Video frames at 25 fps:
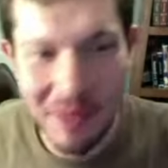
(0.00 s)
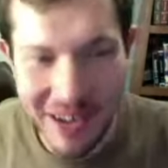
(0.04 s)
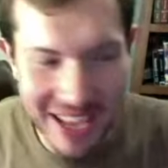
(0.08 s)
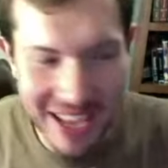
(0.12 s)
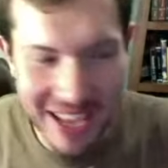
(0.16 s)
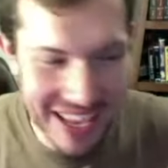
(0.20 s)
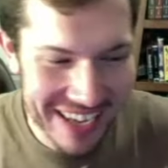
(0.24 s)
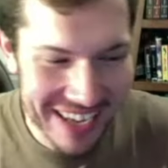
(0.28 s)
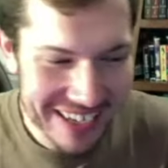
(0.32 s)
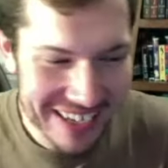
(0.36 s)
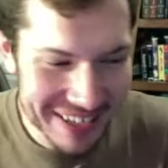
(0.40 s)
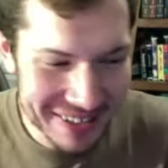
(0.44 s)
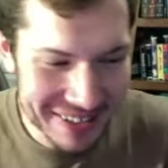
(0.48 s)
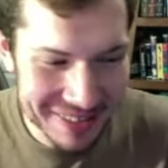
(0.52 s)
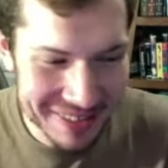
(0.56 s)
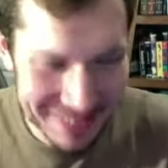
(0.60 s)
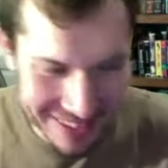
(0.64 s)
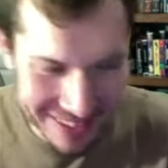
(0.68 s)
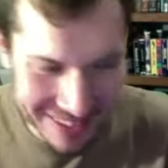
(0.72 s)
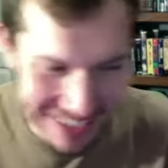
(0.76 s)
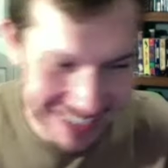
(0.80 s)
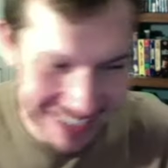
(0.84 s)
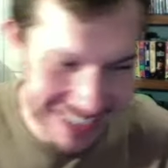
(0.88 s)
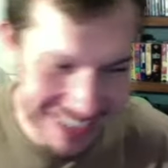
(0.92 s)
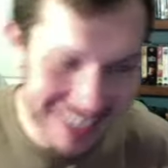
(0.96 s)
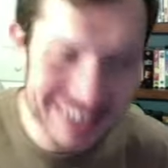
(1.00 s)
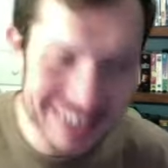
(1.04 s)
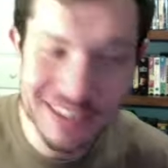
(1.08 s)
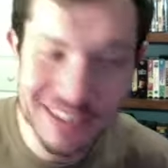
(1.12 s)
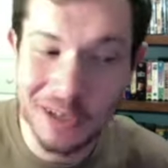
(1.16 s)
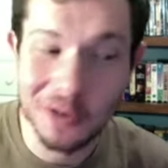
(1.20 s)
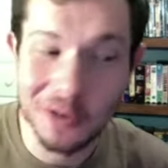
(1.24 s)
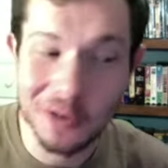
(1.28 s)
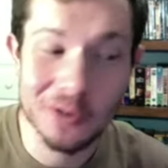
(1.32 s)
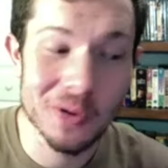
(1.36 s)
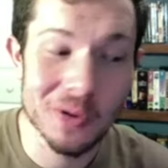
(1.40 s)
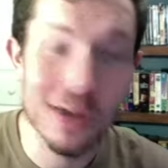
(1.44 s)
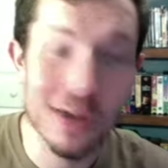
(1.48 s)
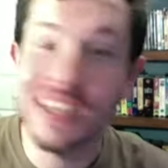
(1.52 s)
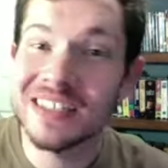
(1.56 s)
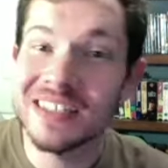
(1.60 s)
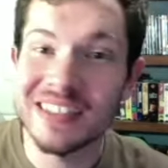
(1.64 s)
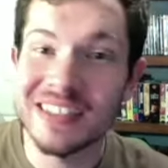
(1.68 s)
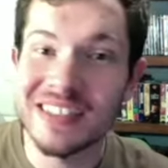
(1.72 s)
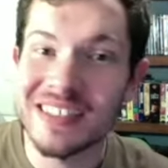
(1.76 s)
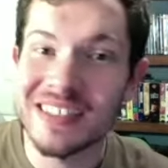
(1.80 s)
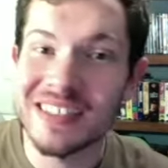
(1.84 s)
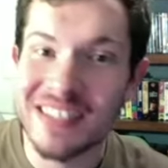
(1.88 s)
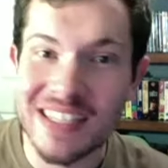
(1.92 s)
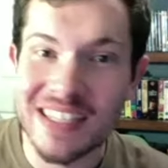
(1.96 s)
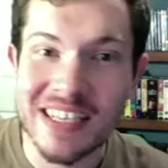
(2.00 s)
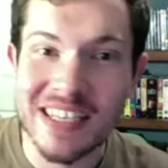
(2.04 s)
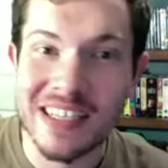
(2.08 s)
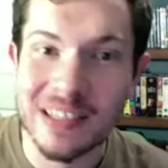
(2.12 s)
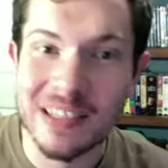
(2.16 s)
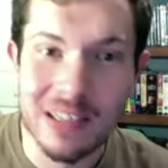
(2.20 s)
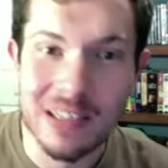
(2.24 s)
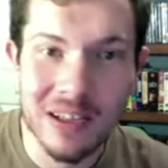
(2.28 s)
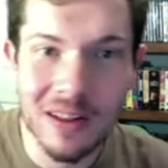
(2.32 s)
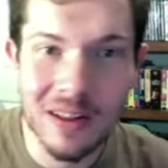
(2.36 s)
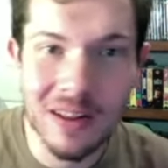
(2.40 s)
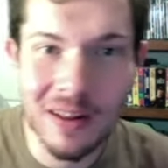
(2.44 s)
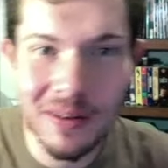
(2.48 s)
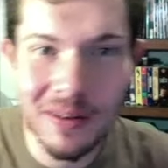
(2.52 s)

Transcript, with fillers: at anything. It's a crazy scene, y'all.